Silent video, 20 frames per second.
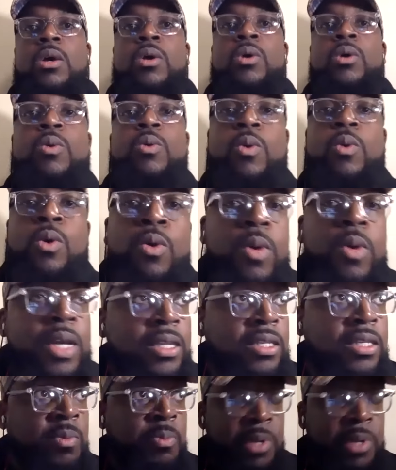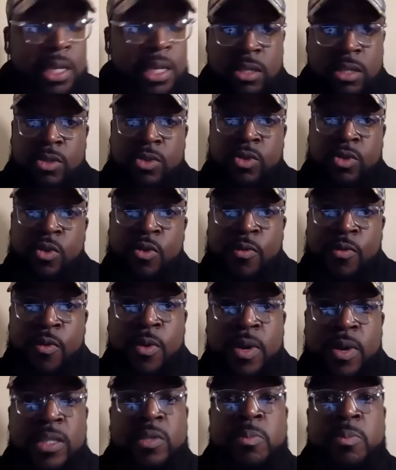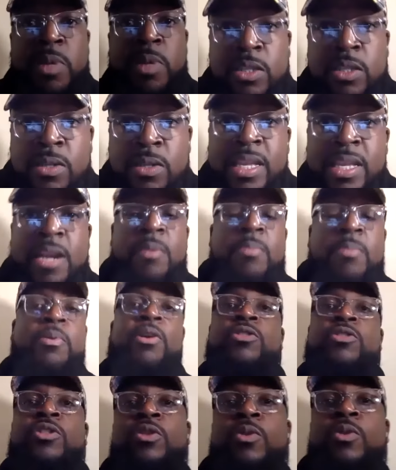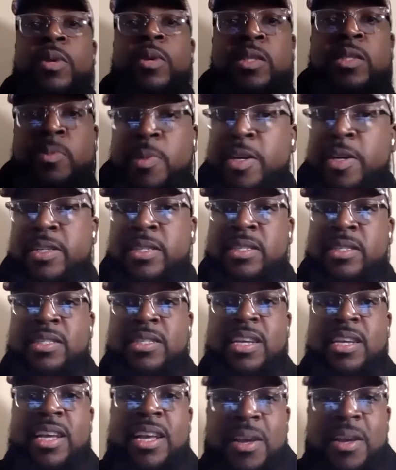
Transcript: who who can speak to truth, who can speak to their personal experiences,